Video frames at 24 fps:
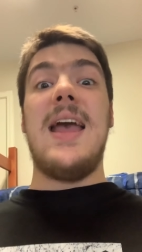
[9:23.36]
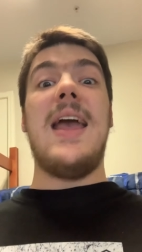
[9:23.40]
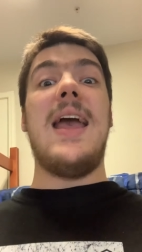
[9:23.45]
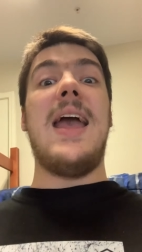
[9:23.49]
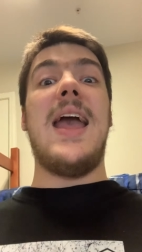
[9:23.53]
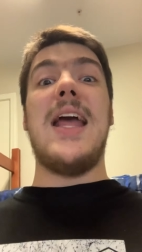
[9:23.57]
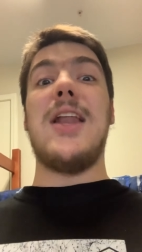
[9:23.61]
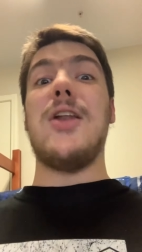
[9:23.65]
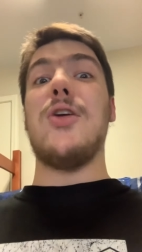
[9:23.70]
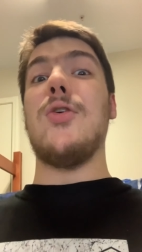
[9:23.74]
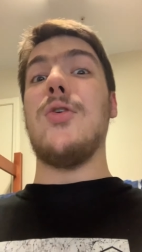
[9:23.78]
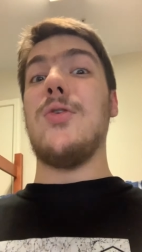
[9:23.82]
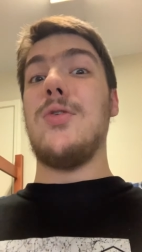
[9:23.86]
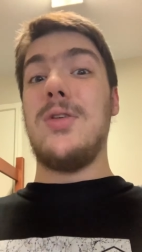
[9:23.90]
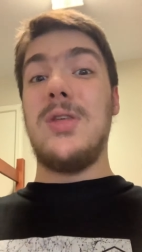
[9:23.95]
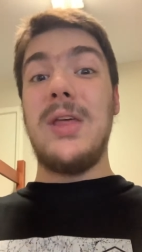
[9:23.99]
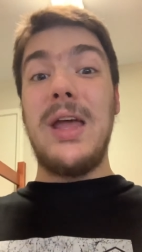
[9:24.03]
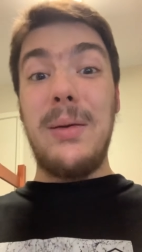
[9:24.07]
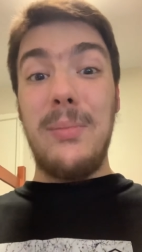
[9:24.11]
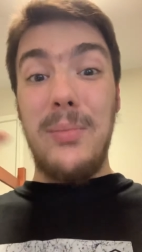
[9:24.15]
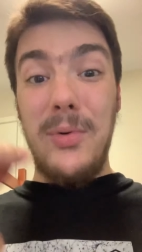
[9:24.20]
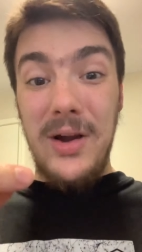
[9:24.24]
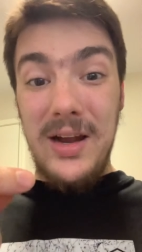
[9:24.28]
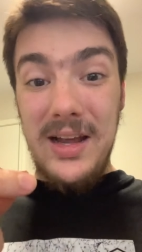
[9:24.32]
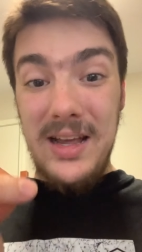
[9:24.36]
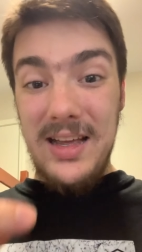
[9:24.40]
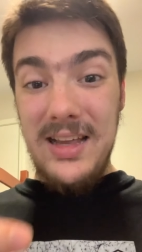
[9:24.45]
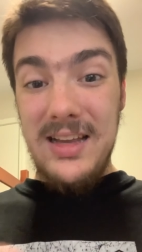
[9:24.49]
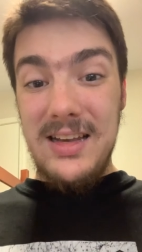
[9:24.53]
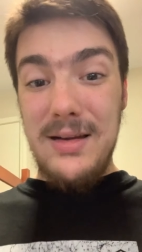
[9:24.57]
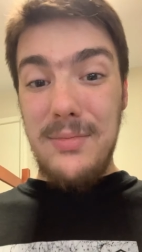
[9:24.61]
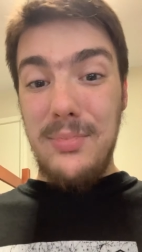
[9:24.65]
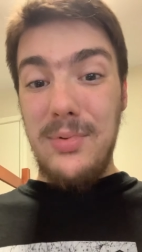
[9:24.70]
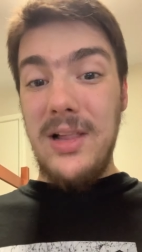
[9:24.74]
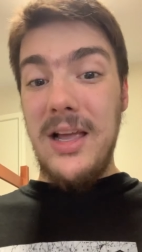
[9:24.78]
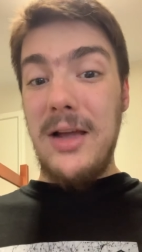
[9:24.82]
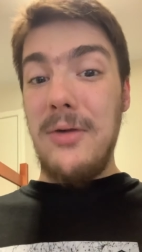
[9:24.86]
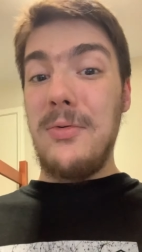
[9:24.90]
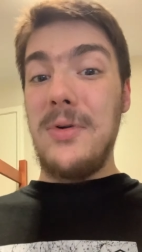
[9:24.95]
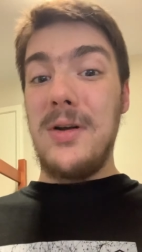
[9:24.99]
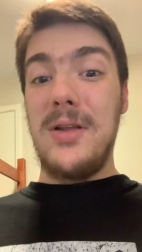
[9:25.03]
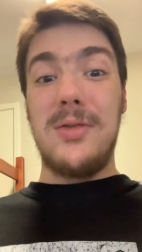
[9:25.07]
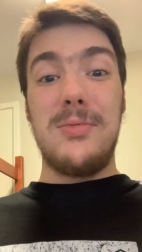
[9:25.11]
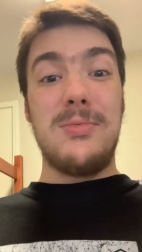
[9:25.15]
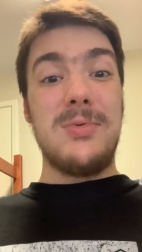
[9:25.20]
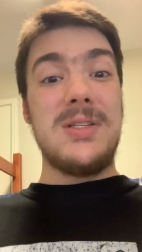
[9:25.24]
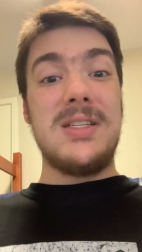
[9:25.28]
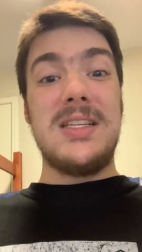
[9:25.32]
And who do they bring in to play one of
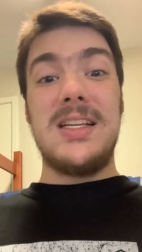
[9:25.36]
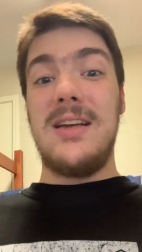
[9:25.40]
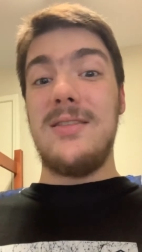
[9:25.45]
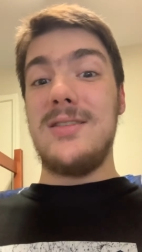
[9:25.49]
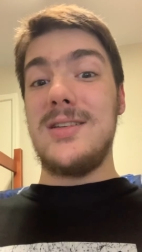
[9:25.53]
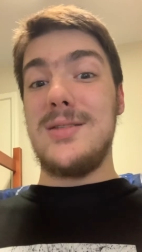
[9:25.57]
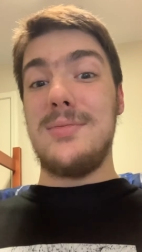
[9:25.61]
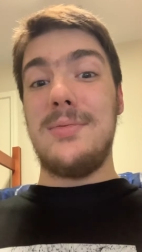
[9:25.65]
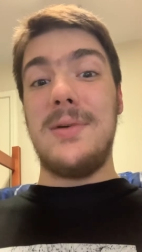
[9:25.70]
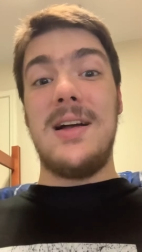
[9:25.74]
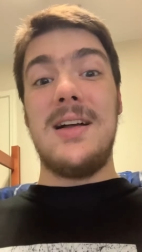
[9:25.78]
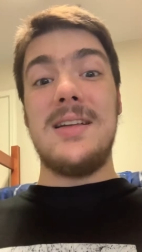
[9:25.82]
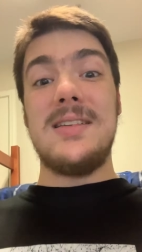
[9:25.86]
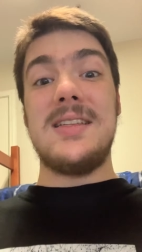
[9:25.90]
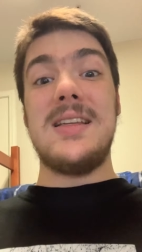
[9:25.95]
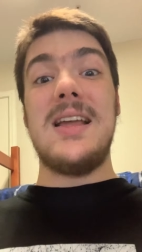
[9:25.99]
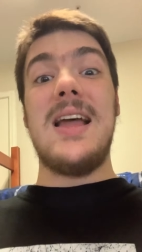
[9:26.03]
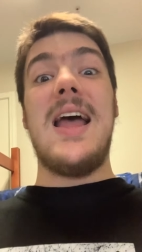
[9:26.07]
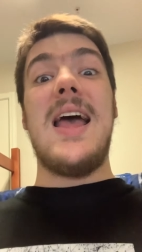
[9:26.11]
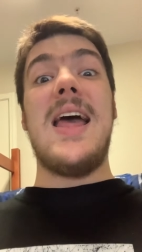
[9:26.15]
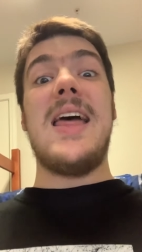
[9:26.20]
the receiver spots?